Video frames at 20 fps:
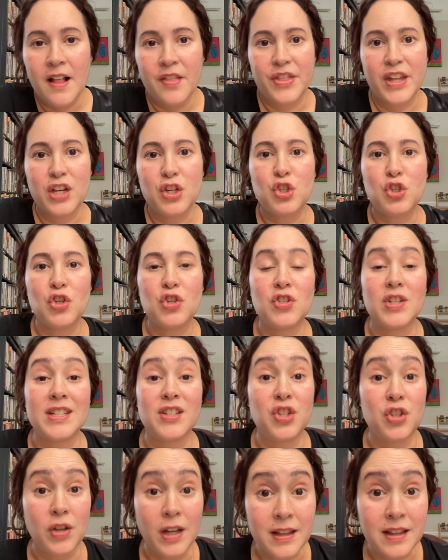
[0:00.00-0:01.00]
They should
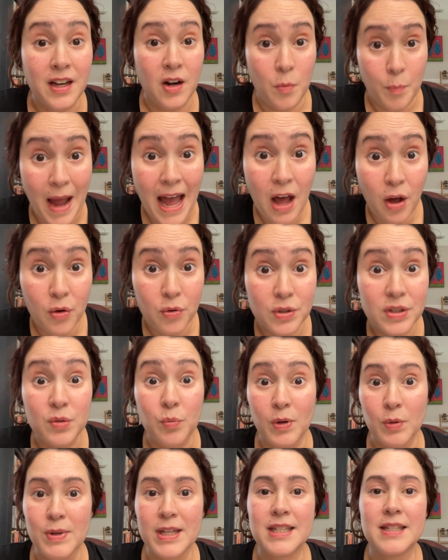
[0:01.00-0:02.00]
just shut their mouths
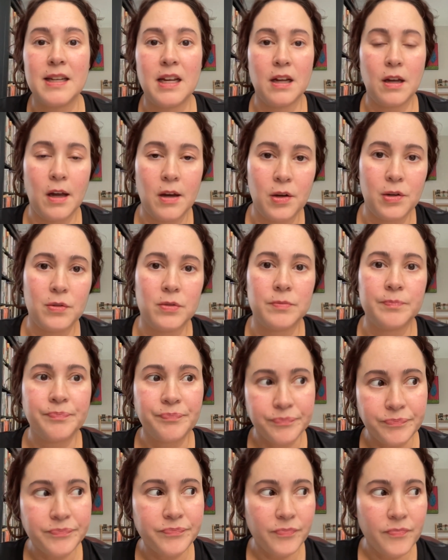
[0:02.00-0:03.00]
when we say, oh,
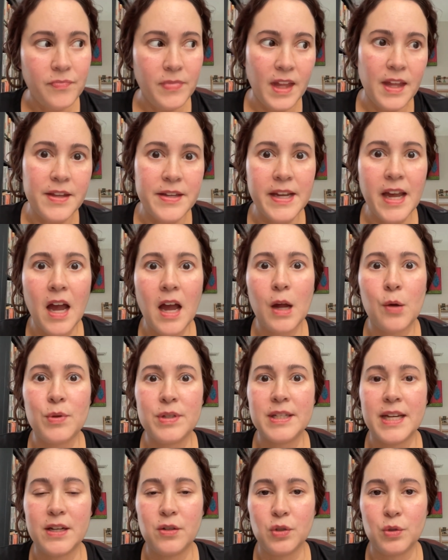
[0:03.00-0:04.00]
yeah, I
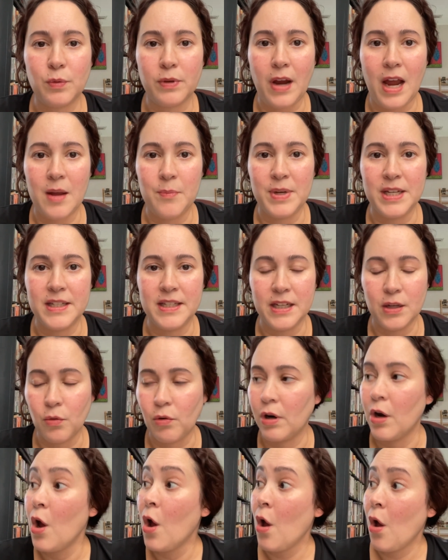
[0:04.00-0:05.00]
was diagnosed with IBD,
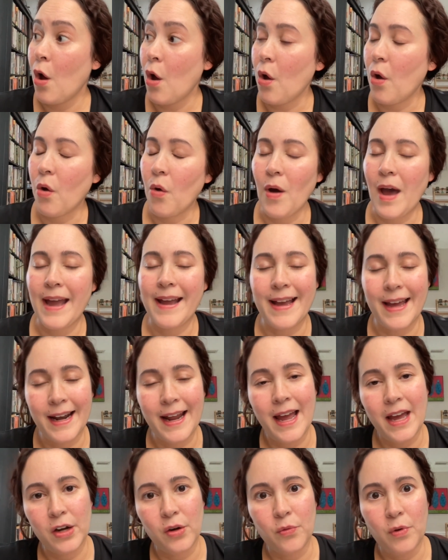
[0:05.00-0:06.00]
or, oh, I kind
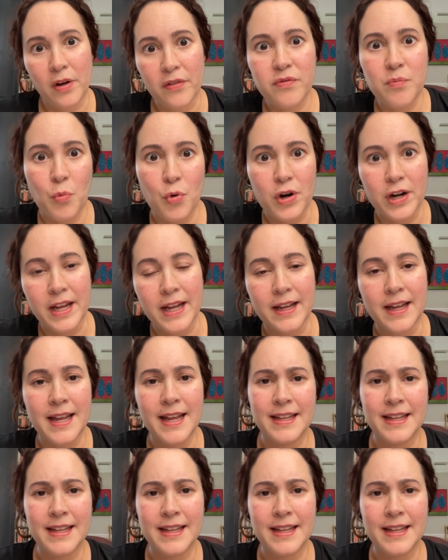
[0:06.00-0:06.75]
of had a rough morning.